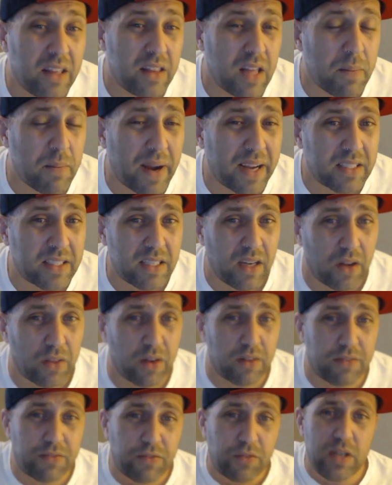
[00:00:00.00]
And they might tell
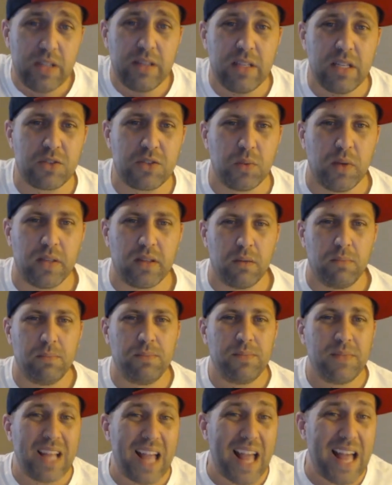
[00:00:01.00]
their friend that's with
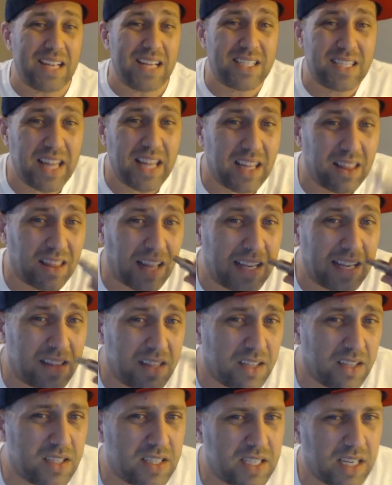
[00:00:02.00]
them as they
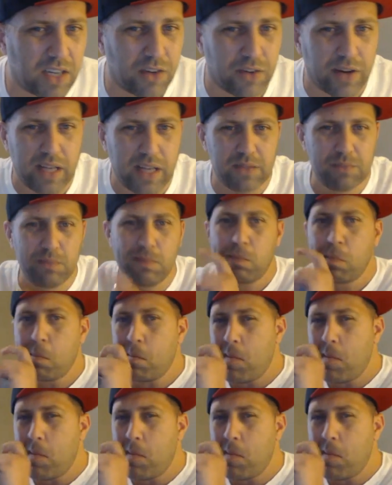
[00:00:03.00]
light their cigarette,